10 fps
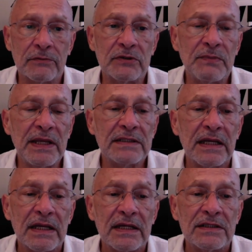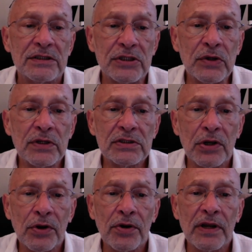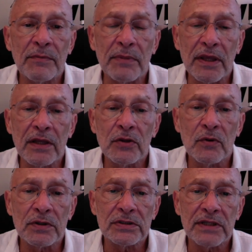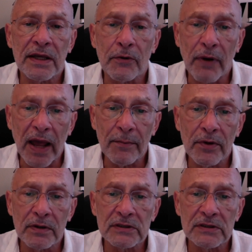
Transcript: which means students learn and begin to understand grammar,